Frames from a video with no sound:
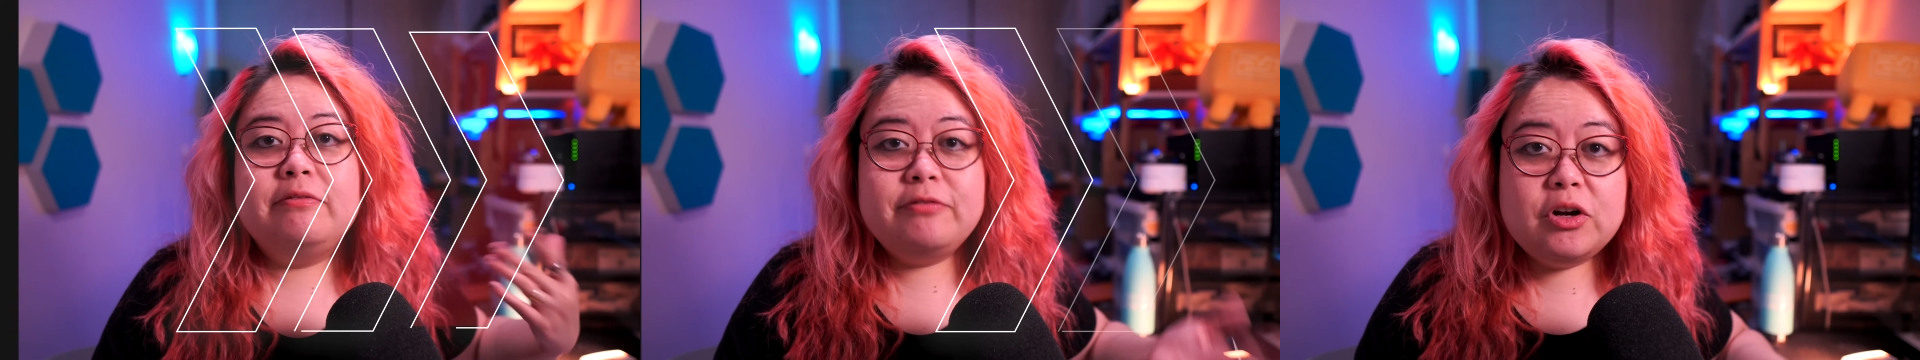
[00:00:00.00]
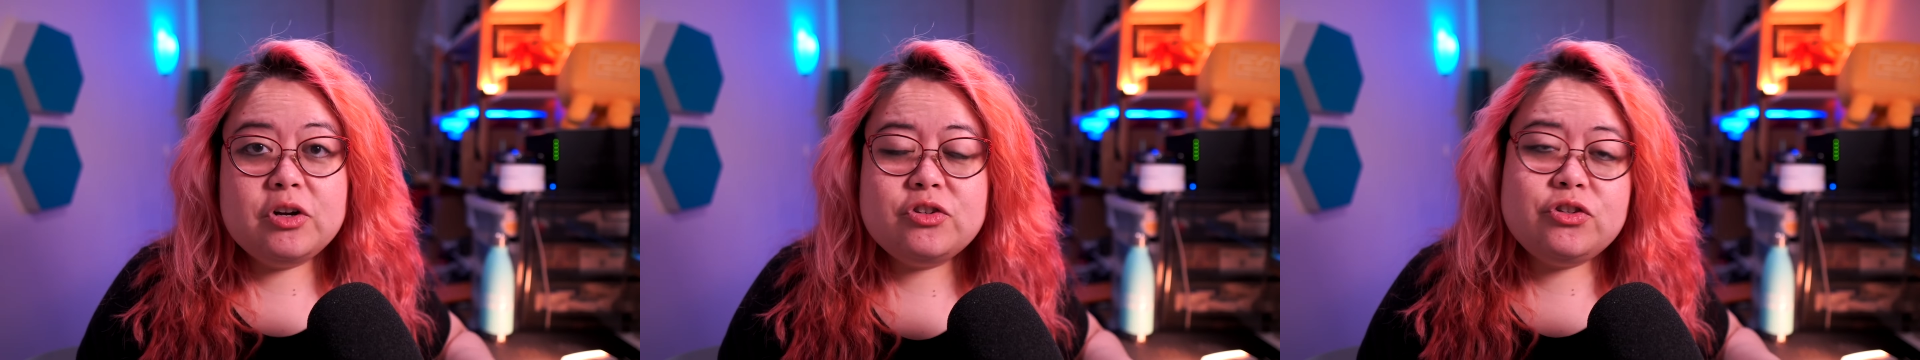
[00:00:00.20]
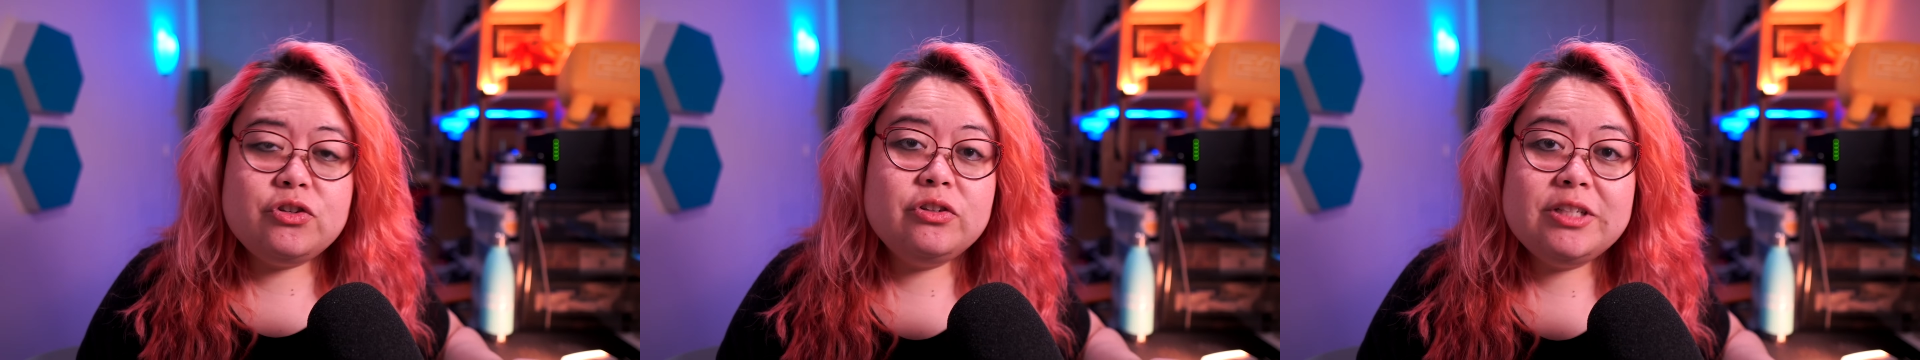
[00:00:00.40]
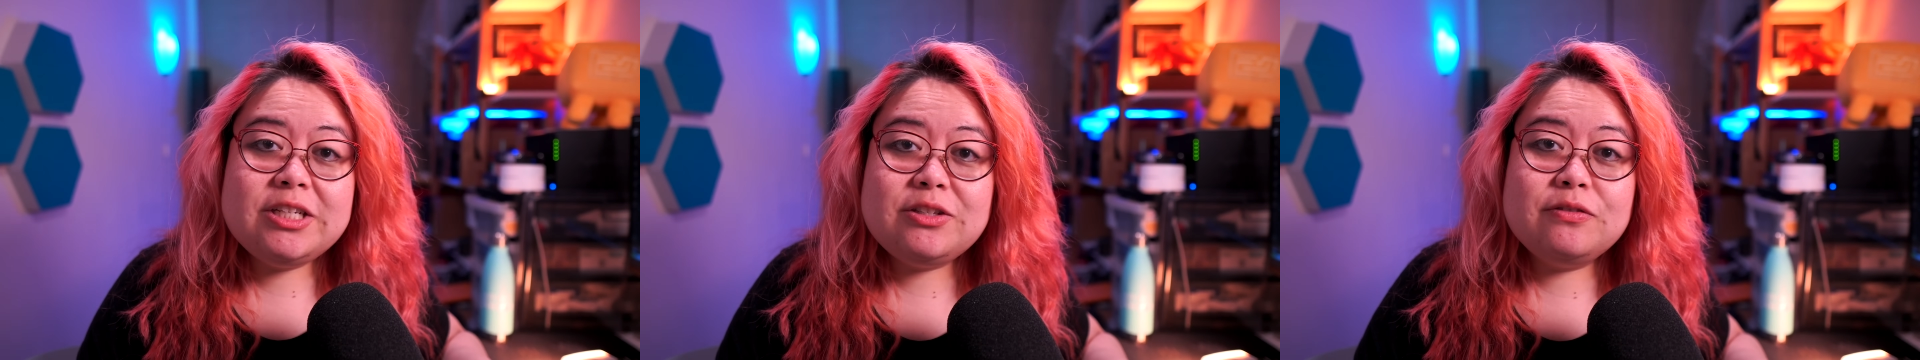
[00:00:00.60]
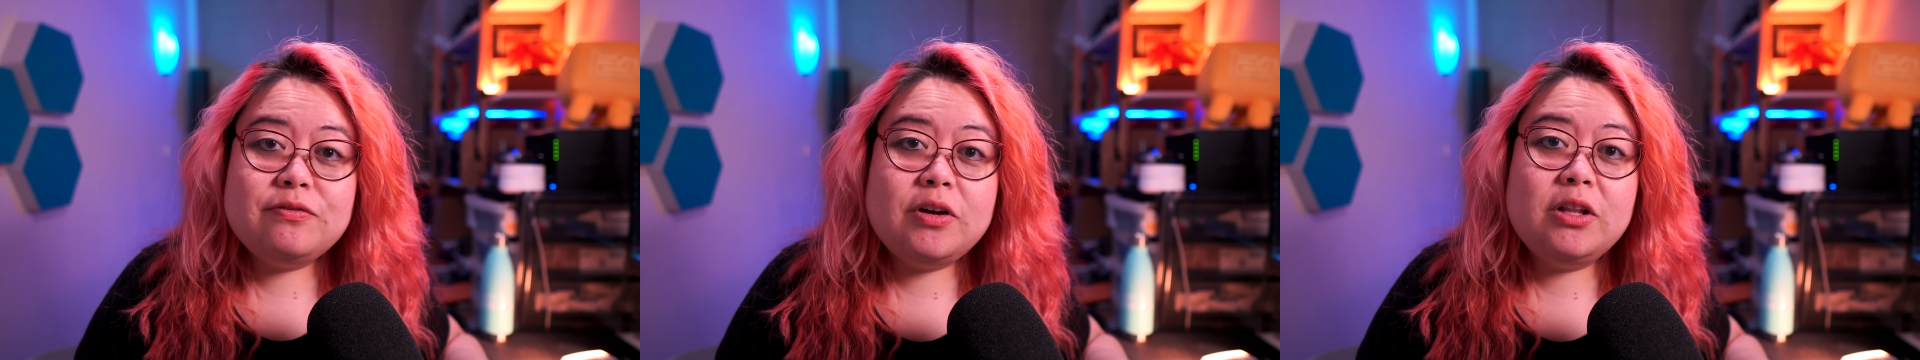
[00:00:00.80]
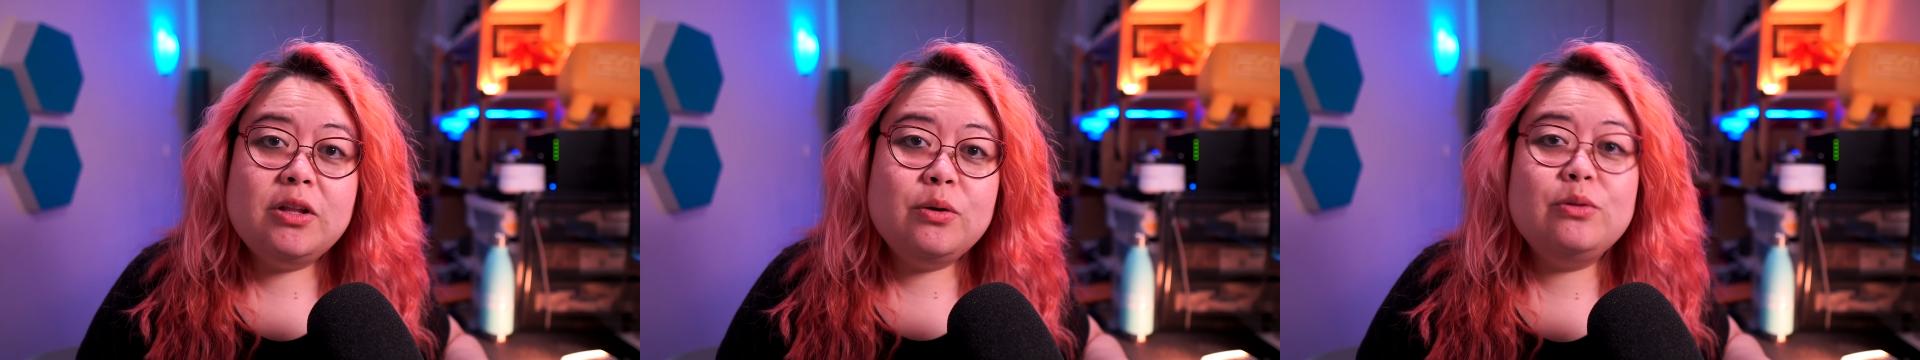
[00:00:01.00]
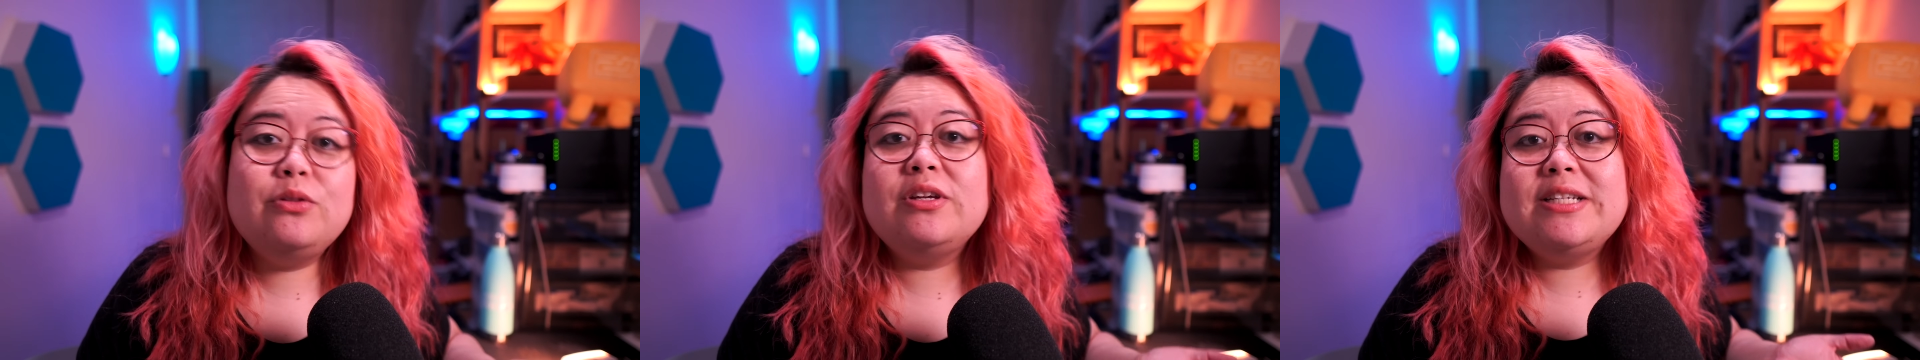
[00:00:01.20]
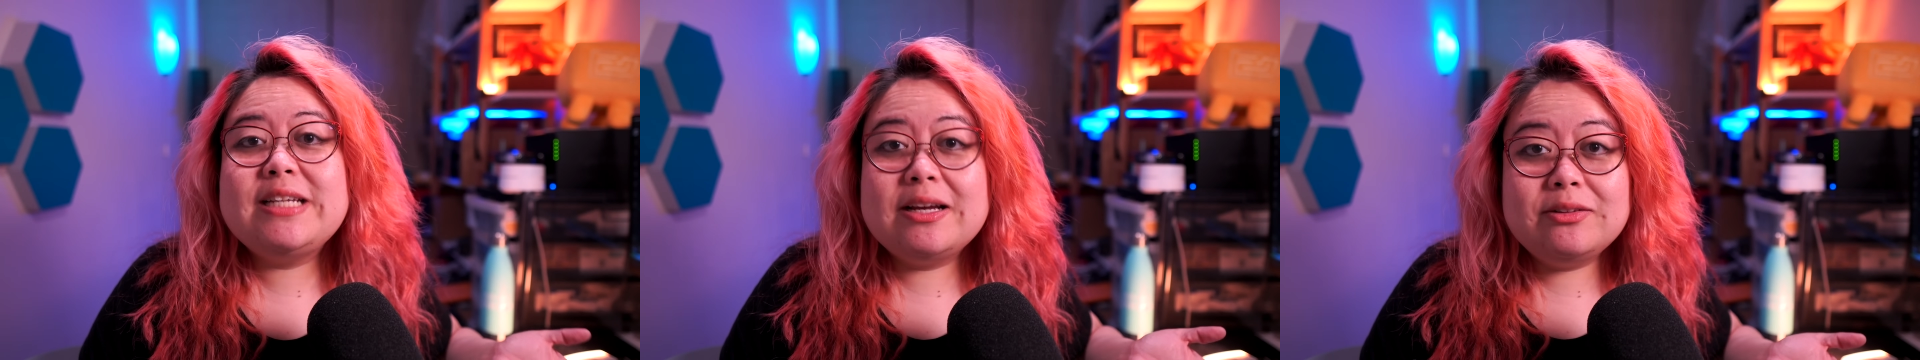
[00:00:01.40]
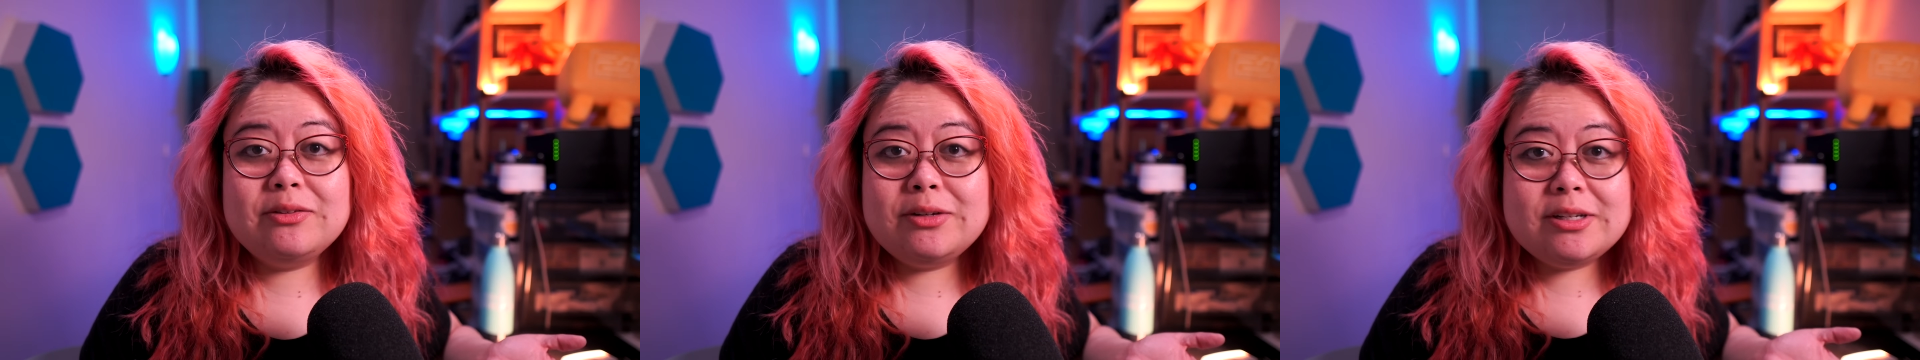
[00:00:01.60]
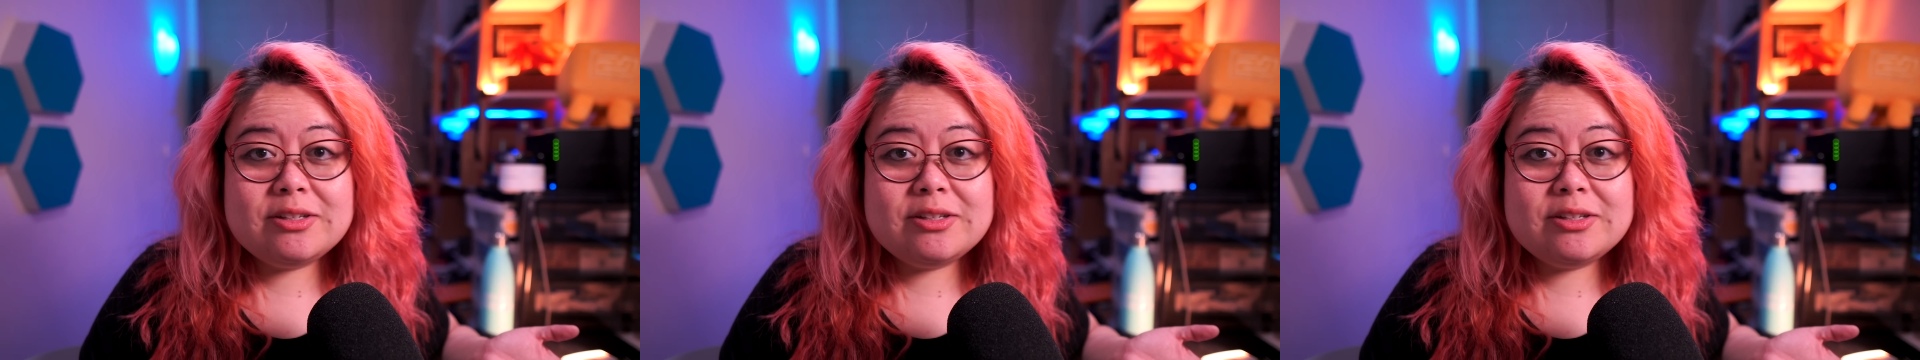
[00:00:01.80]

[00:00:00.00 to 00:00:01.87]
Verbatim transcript: First, you'll need to follow the download